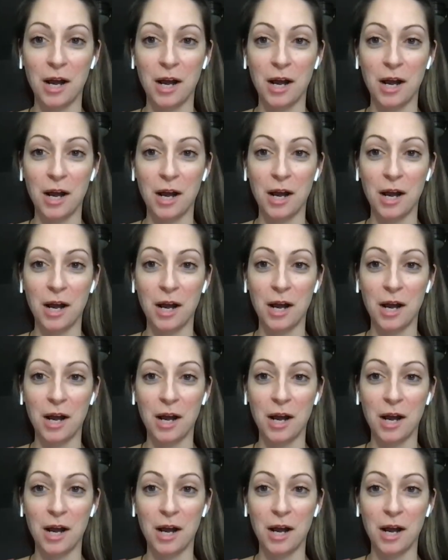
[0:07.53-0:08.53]

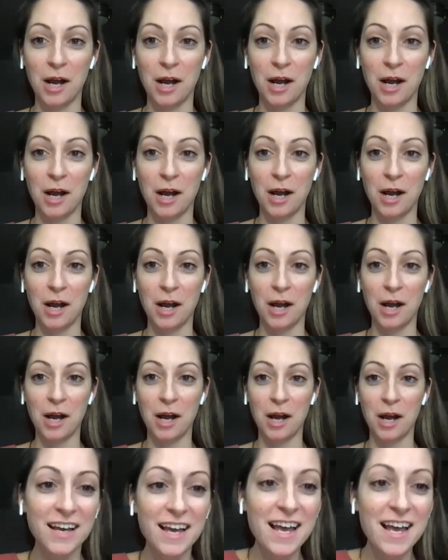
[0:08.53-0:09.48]
Nothing is said.